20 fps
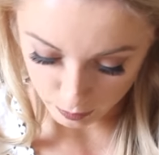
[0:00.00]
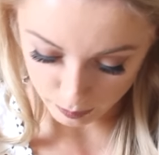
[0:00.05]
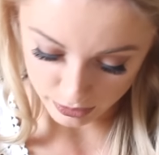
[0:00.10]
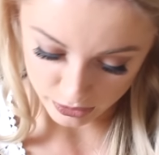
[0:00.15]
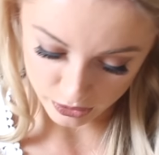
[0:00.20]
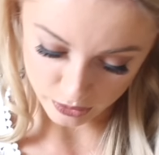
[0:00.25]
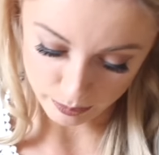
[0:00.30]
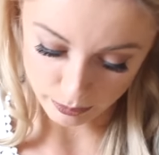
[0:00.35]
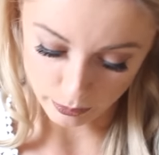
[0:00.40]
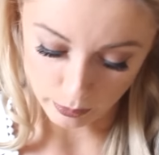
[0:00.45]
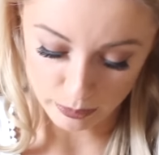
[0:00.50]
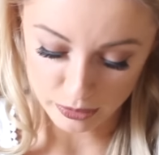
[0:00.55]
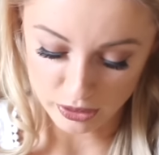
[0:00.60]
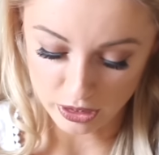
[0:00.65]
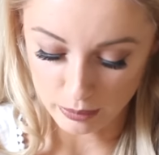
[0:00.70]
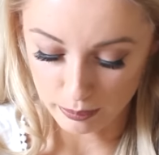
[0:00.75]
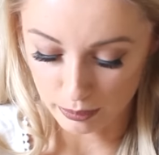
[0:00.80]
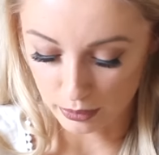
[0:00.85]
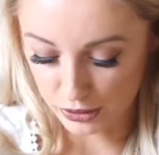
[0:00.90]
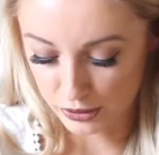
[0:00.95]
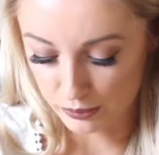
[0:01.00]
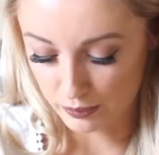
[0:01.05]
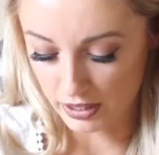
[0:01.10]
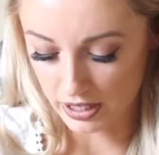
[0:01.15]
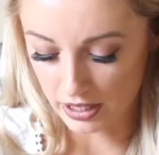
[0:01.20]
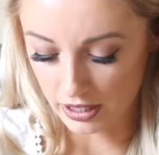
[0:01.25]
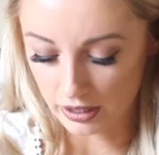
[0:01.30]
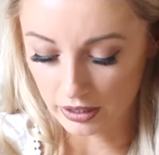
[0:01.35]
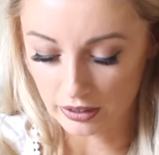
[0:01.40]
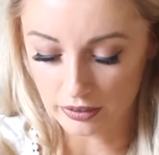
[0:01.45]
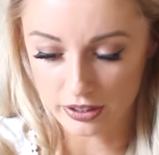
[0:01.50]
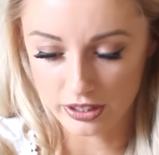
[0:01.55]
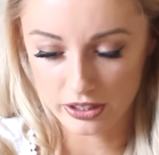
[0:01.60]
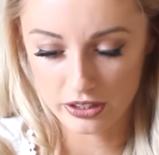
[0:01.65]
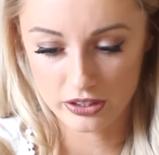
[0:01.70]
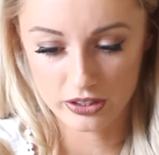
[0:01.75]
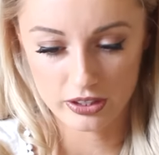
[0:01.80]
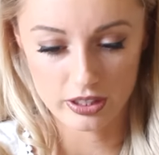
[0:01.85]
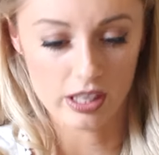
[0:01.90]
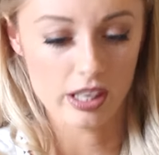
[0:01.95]
more bits and bobs in the bottom here.
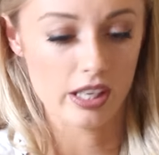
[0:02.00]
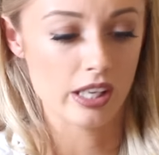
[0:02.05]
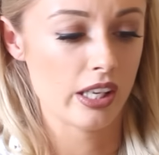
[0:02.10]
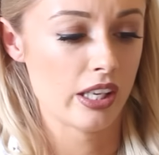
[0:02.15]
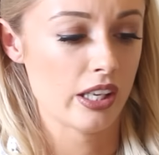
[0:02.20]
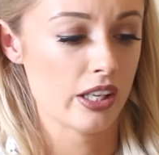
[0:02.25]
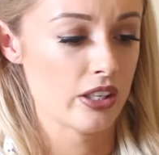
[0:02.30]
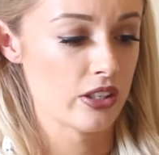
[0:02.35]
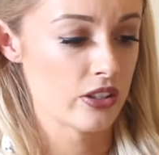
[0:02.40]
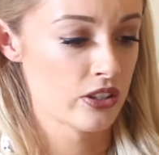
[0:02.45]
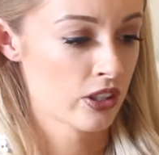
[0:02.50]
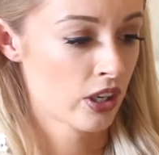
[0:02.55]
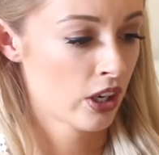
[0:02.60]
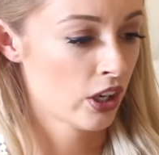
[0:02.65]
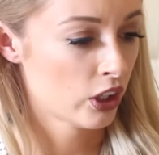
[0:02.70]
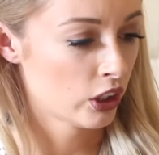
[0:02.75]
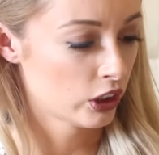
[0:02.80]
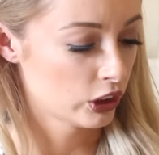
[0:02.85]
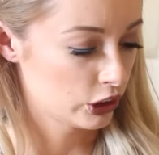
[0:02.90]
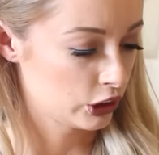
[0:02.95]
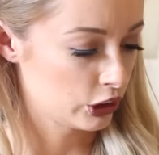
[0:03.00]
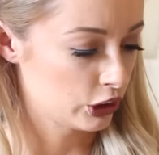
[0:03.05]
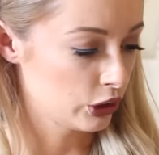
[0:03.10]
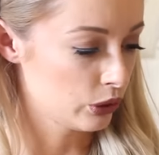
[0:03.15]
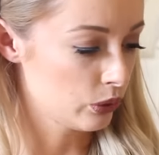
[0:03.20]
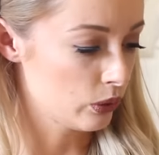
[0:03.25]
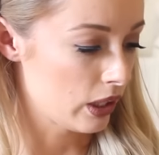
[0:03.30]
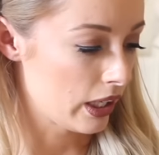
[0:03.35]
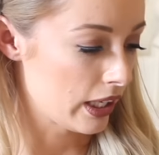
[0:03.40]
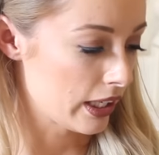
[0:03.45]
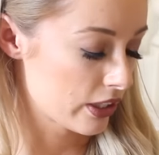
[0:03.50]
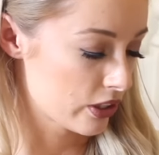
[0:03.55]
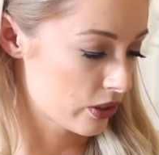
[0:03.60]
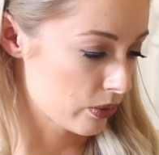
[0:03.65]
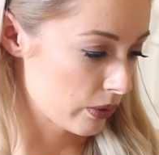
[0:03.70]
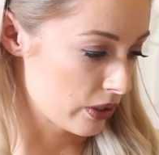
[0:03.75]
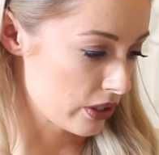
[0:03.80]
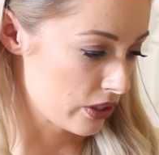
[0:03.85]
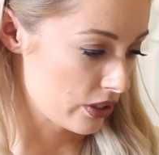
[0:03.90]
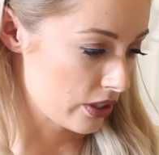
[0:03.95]
This is Shoelicks.
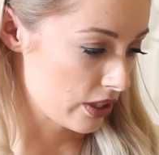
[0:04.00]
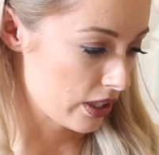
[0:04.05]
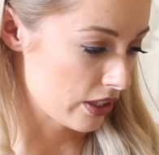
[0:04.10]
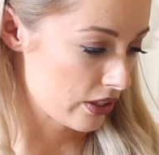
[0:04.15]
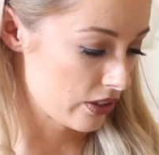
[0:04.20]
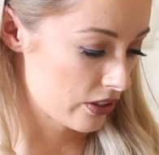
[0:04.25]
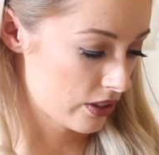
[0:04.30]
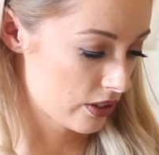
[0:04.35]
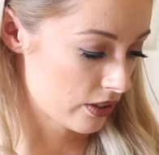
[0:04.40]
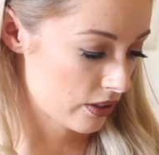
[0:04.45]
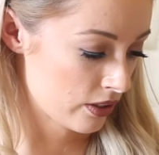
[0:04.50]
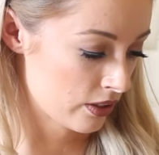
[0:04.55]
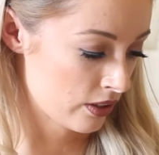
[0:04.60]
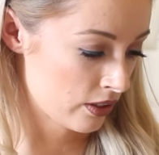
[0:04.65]
What is this?